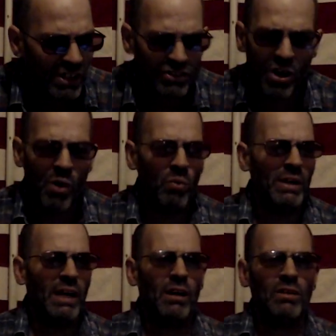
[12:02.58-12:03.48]
so when
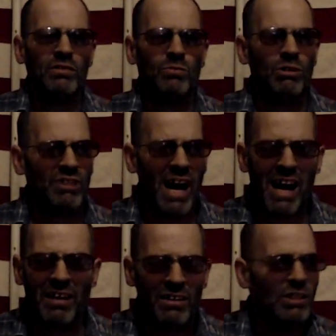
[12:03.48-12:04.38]
they're
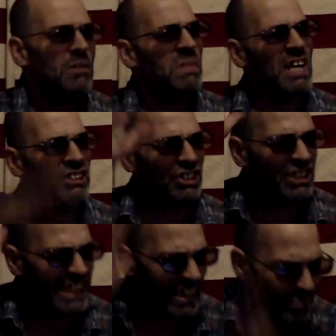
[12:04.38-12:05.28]
retired, they should
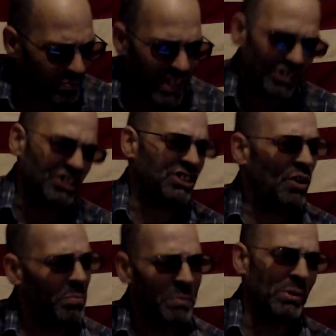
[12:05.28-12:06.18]

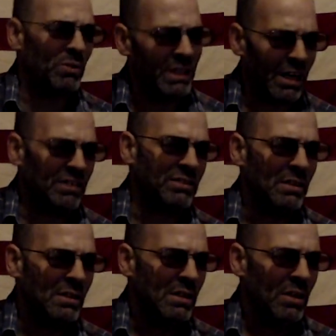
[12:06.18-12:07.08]
still be billionaires
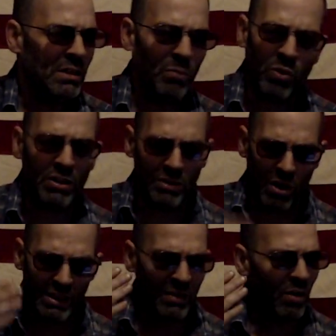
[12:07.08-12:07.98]
and working
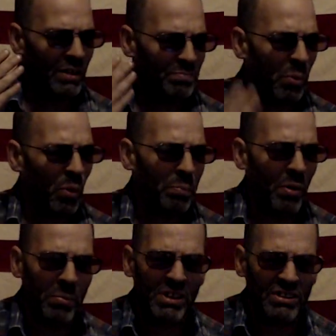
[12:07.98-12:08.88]
on a poor
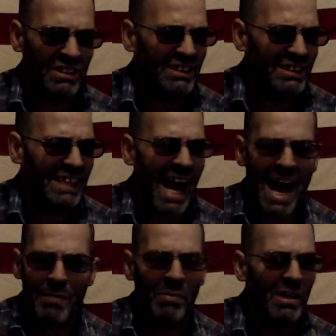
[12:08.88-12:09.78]
person's
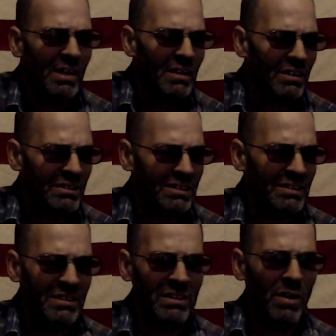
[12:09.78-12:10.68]
dime because,
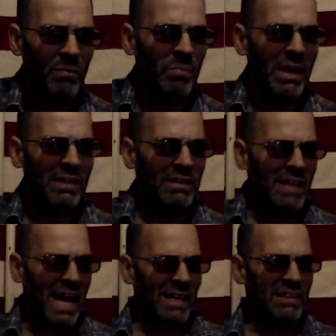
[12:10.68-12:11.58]
paying the
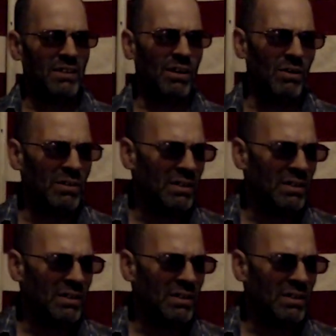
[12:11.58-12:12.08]
tax, it